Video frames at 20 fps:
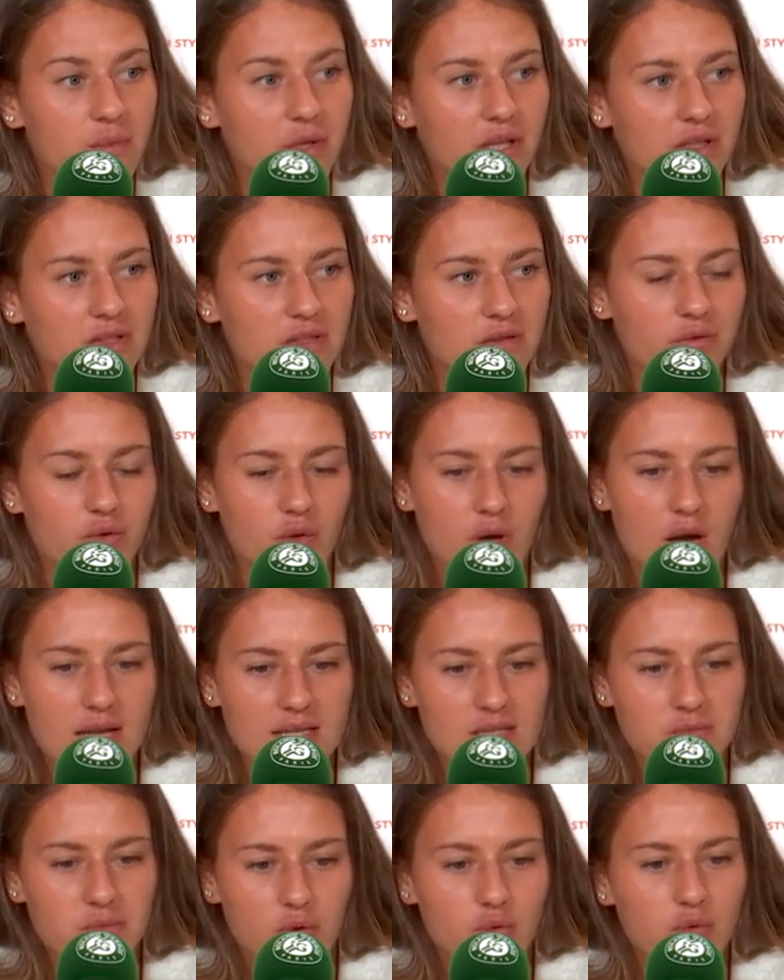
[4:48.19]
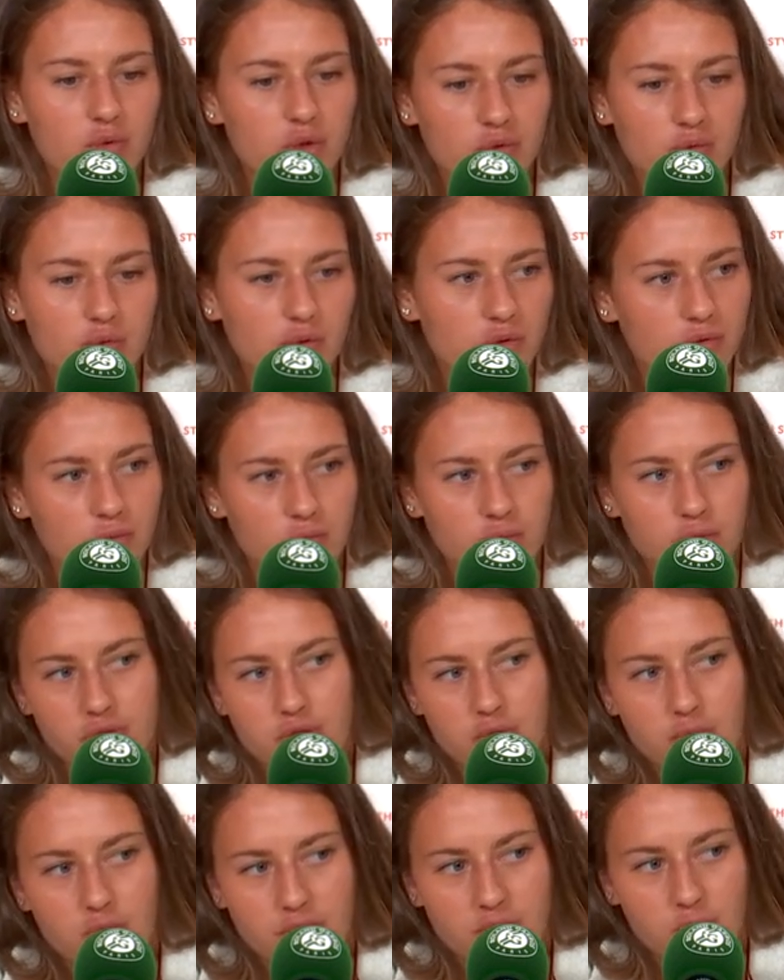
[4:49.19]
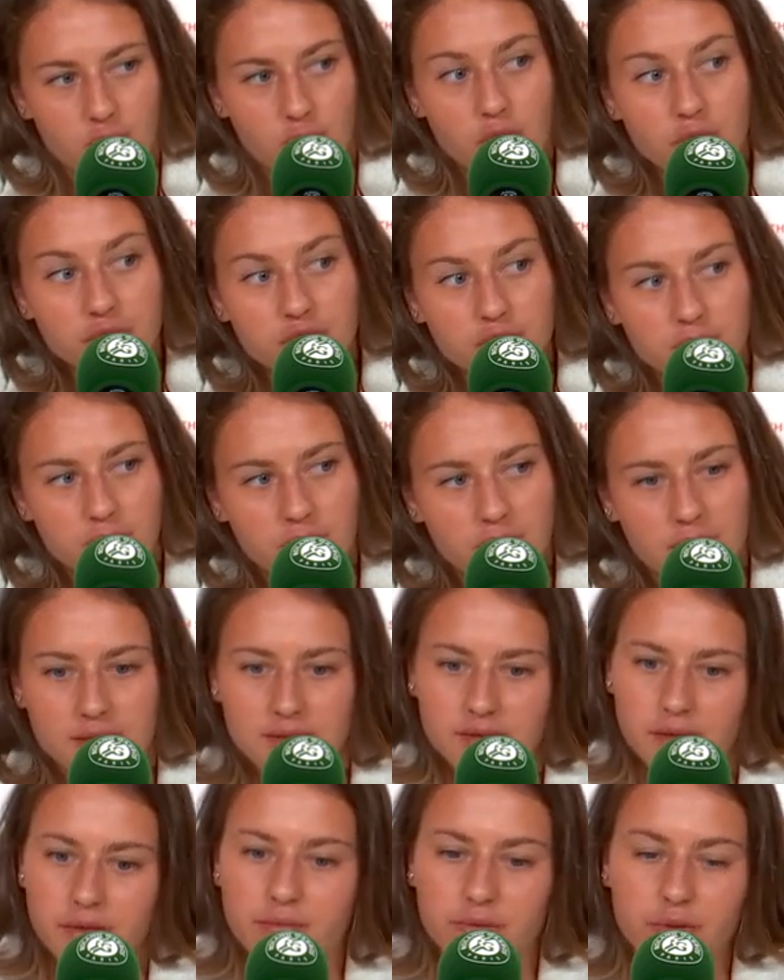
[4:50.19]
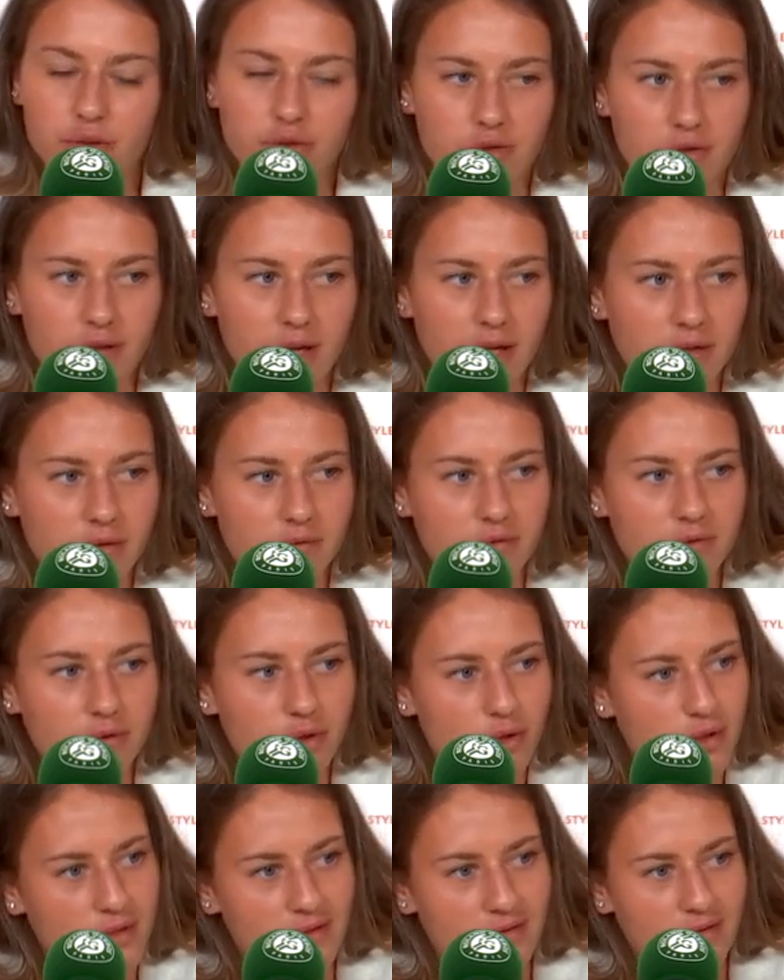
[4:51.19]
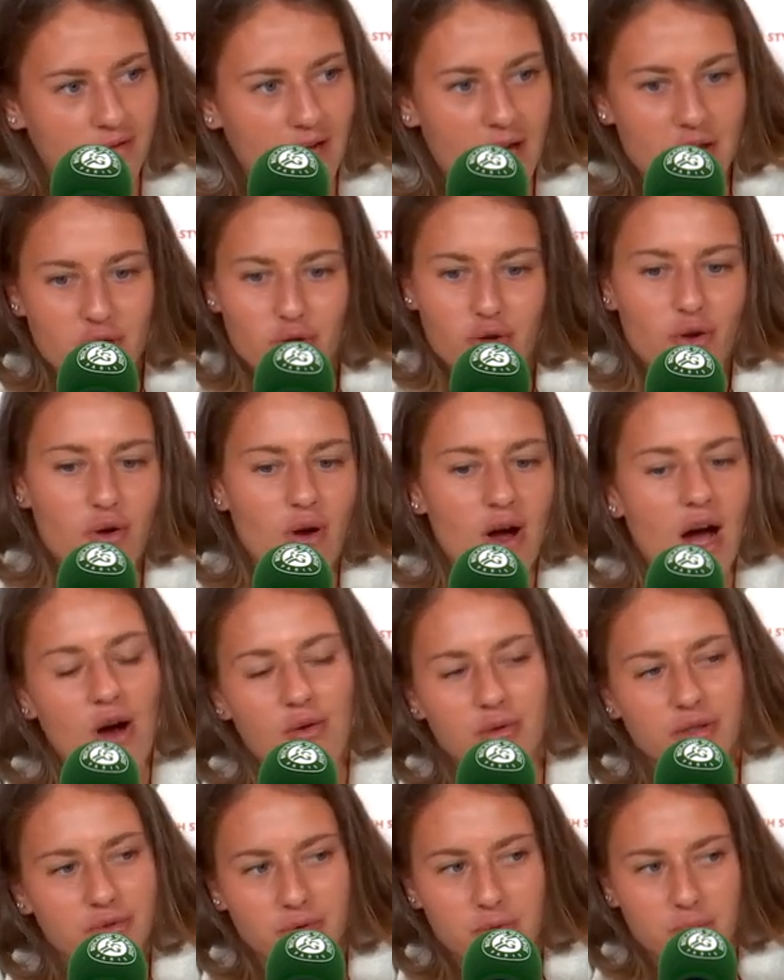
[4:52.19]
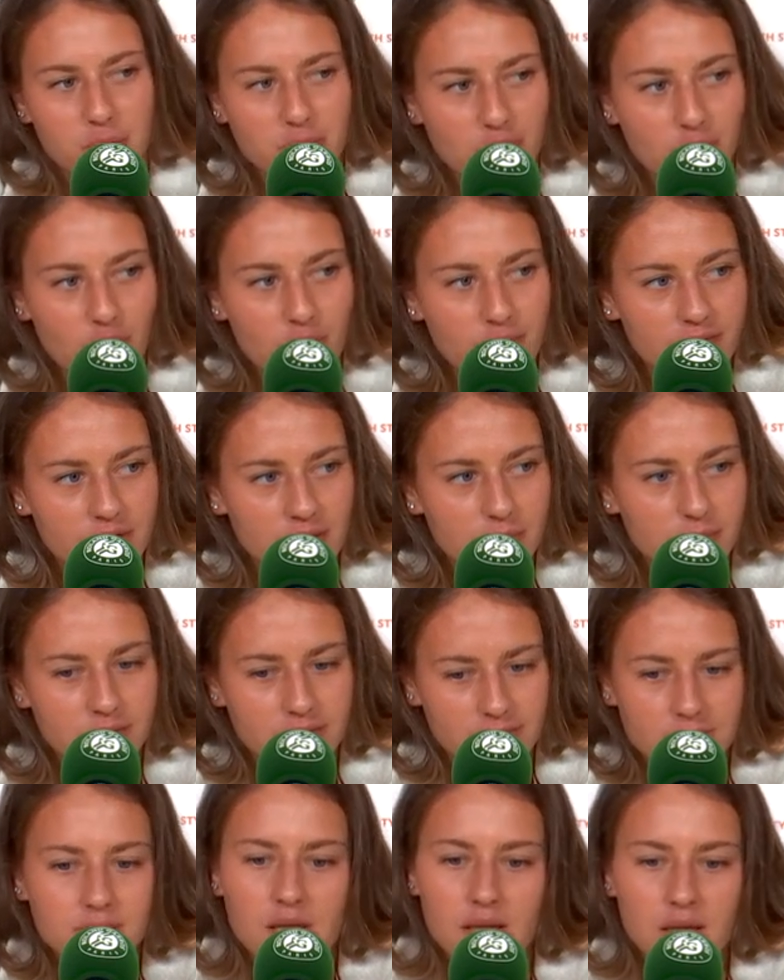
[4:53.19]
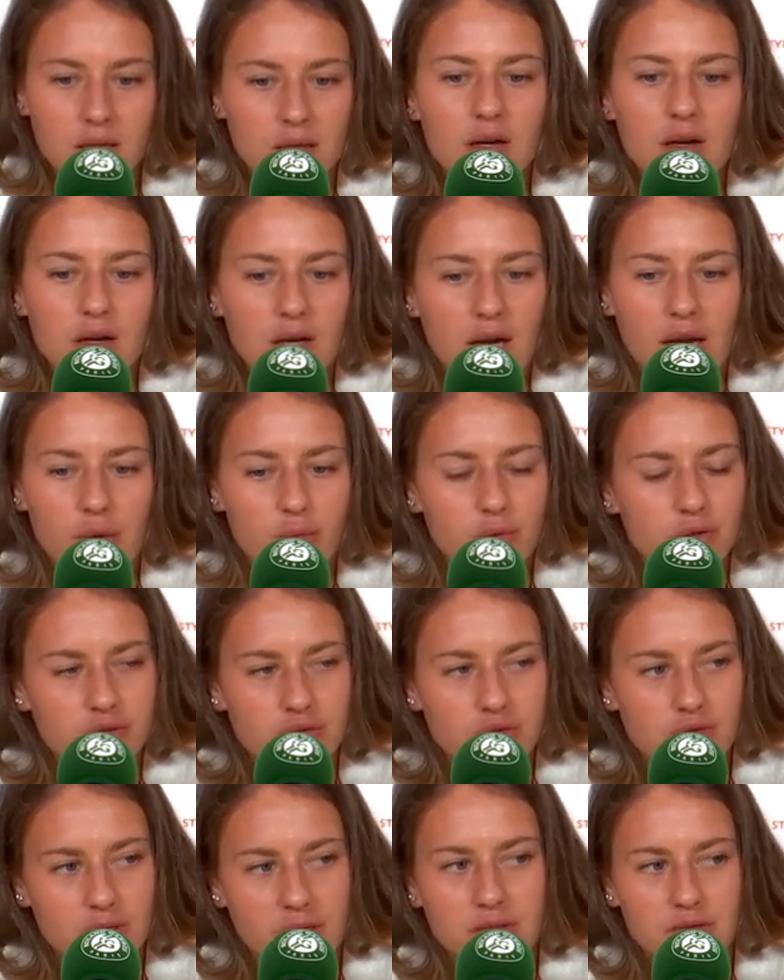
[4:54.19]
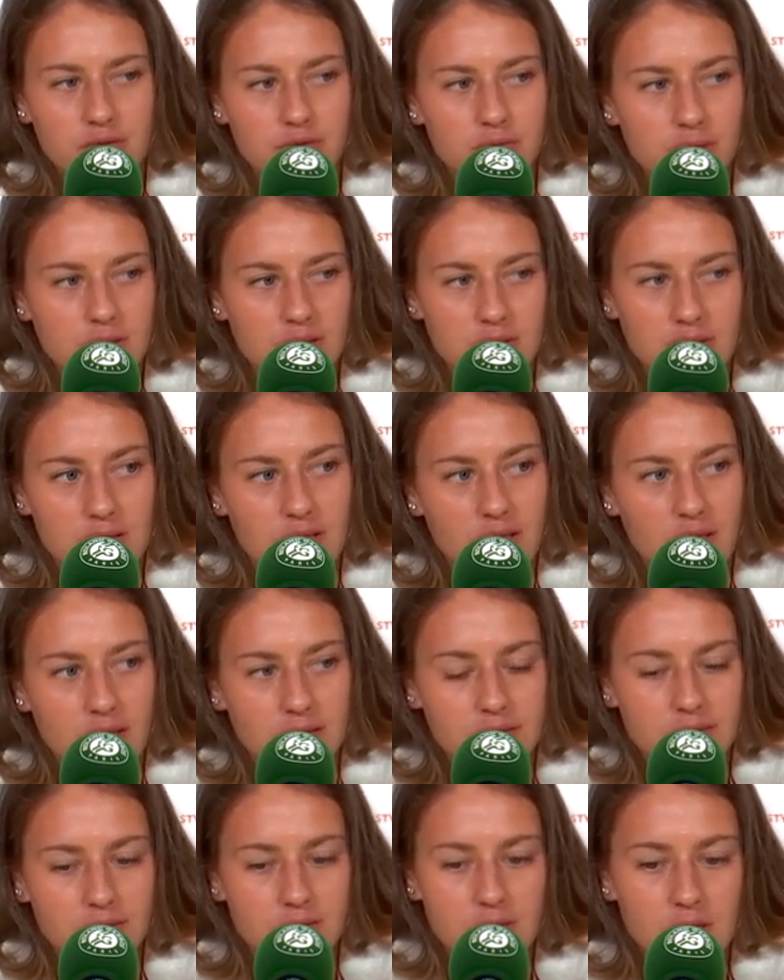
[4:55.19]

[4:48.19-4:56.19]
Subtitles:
Because if you ask me who you would you want the war to win, I'd say Ukraine, of course. I don't know how it will be over, but I want Ukraine to win at the end.